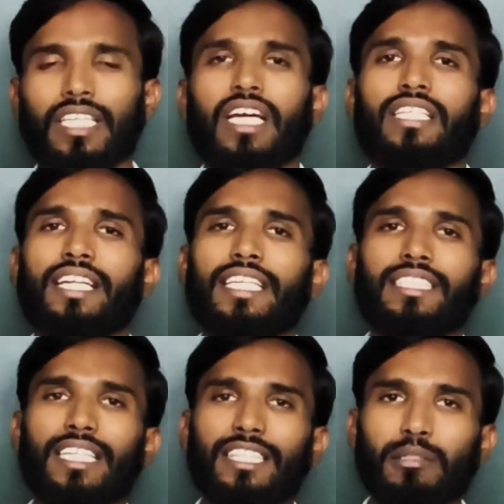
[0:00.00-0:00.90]
That is
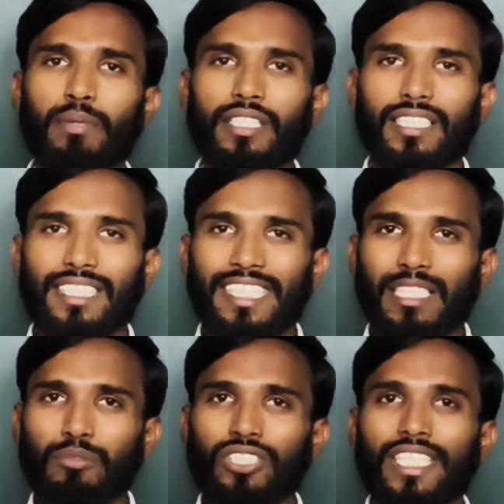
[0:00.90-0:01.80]
nothing but the theorem
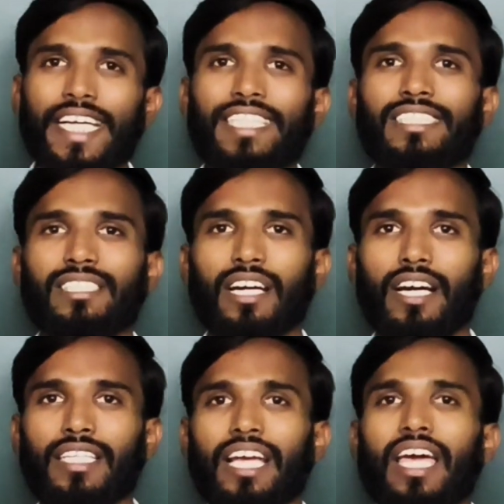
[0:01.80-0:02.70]
states that